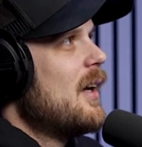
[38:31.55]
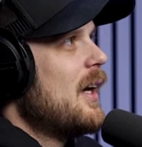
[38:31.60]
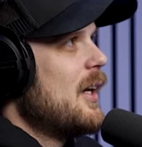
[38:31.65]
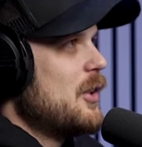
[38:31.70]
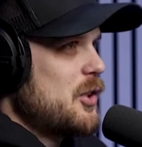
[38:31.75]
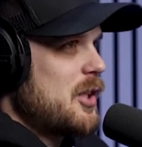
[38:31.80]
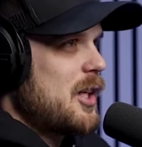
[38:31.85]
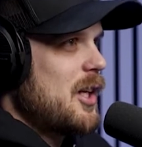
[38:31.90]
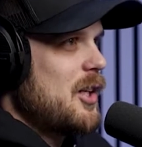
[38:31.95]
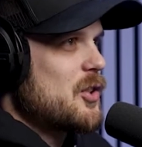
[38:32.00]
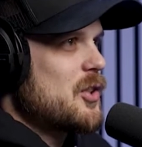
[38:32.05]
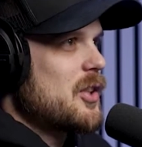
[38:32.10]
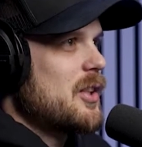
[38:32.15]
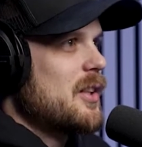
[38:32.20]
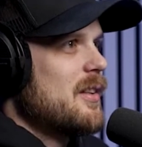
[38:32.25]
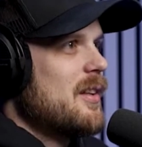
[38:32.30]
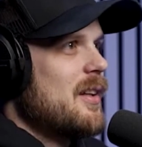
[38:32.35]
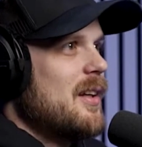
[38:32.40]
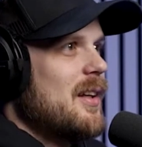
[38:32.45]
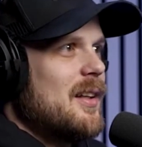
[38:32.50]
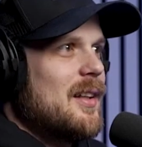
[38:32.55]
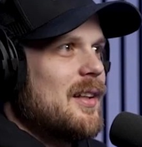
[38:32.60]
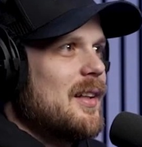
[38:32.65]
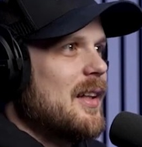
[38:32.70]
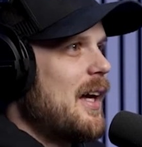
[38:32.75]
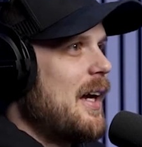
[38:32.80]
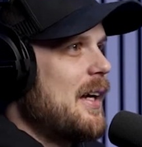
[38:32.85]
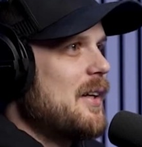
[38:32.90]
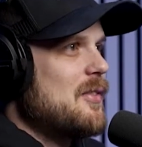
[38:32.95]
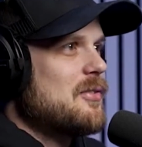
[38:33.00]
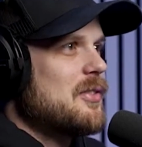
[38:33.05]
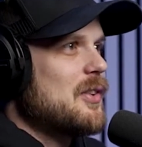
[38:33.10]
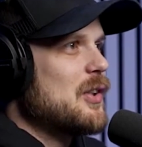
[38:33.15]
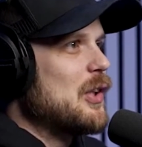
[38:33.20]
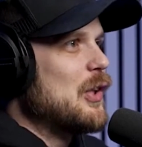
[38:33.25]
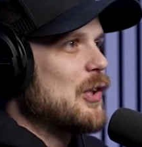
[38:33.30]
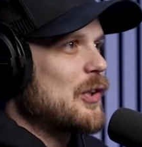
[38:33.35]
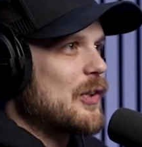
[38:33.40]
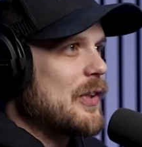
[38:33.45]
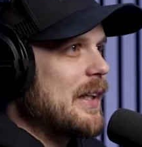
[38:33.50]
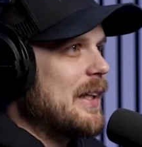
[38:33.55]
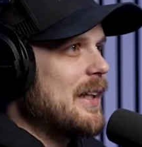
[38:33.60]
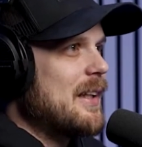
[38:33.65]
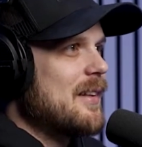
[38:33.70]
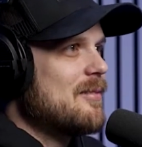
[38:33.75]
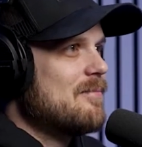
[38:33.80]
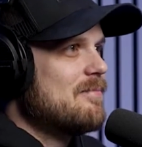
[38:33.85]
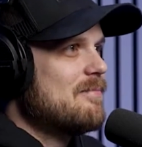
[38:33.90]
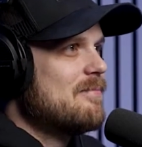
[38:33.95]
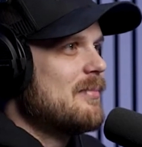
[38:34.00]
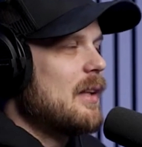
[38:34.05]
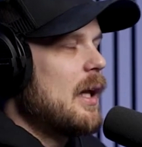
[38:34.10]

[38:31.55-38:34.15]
education, life, learning,